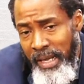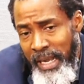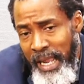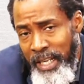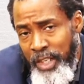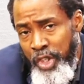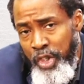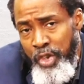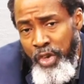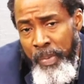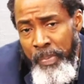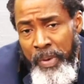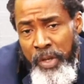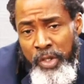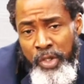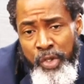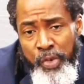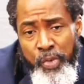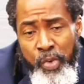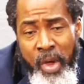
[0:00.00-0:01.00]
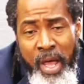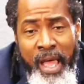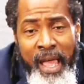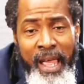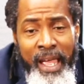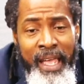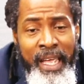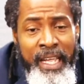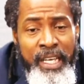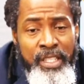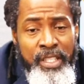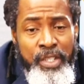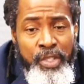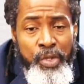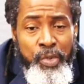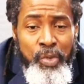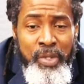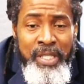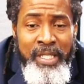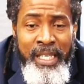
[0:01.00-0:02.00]
That's
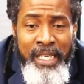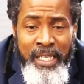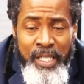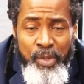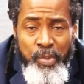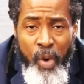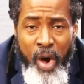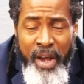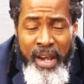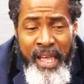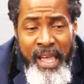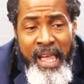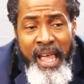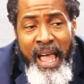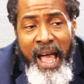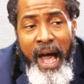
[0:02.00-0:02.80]
222-8261,